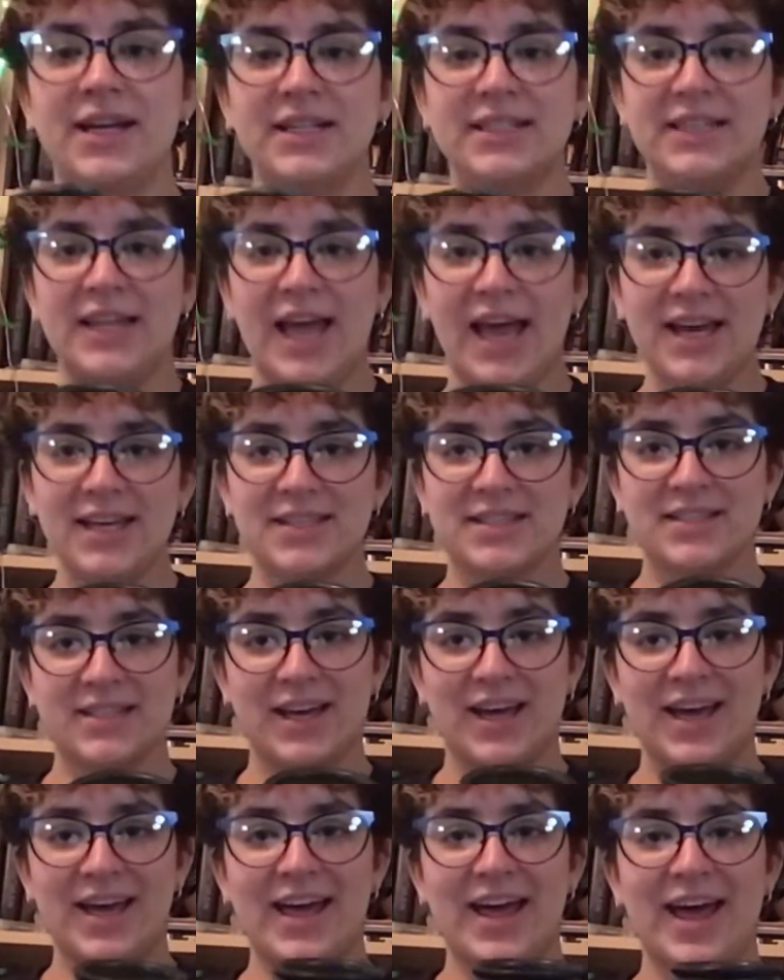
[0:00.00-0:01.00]
Next,
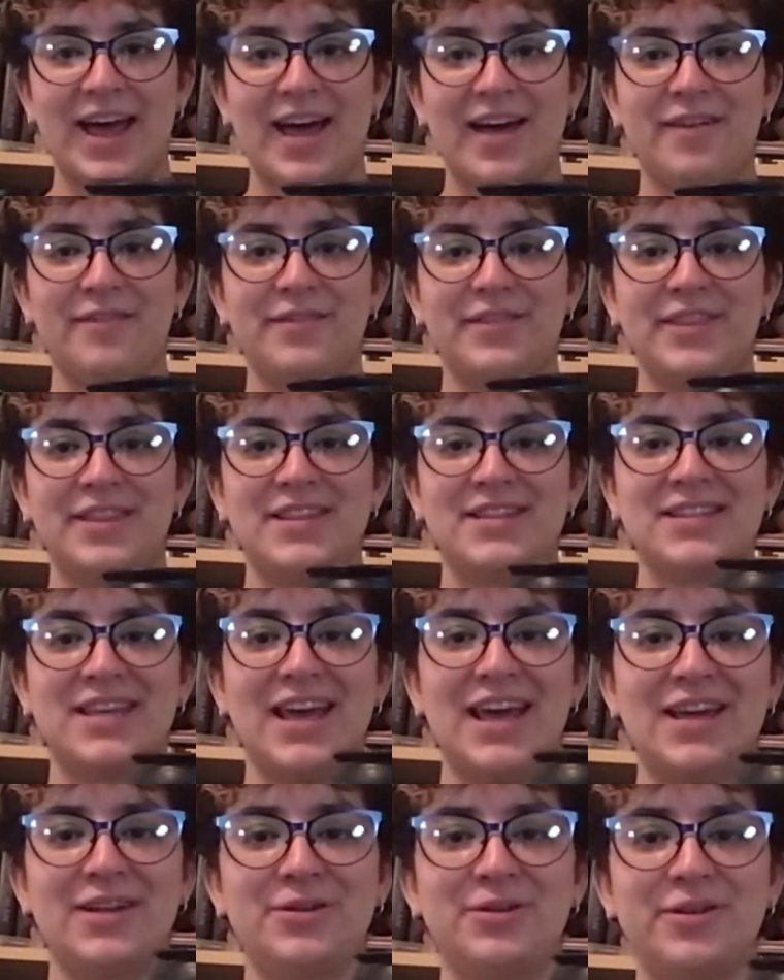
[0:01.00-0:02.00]
I have this
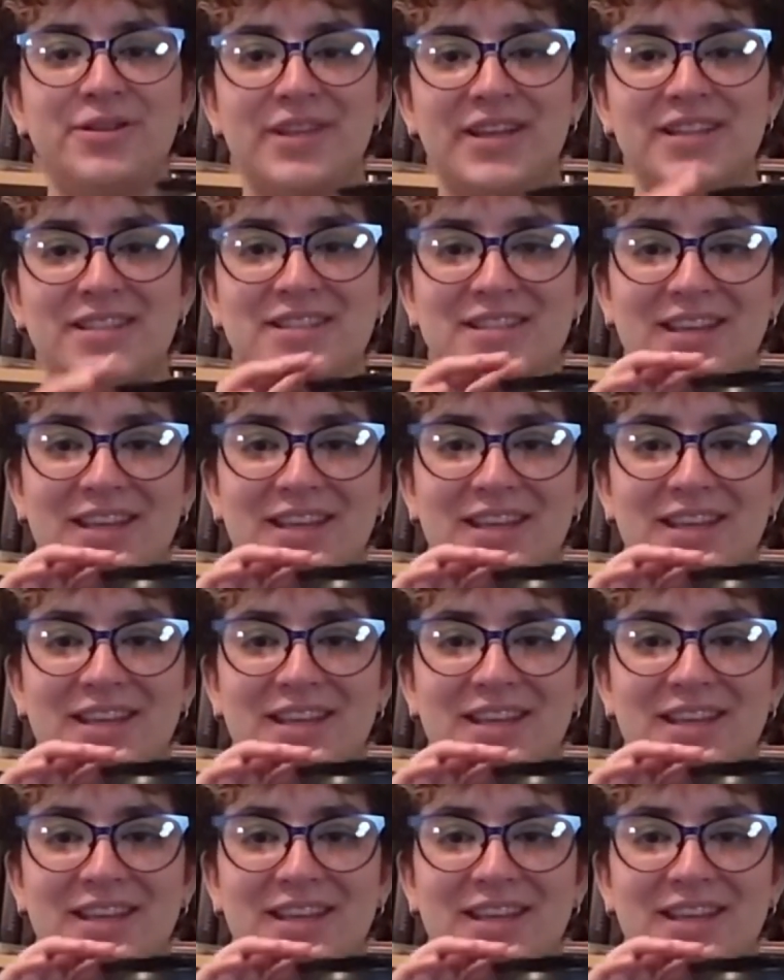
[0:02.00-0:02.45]
candle that's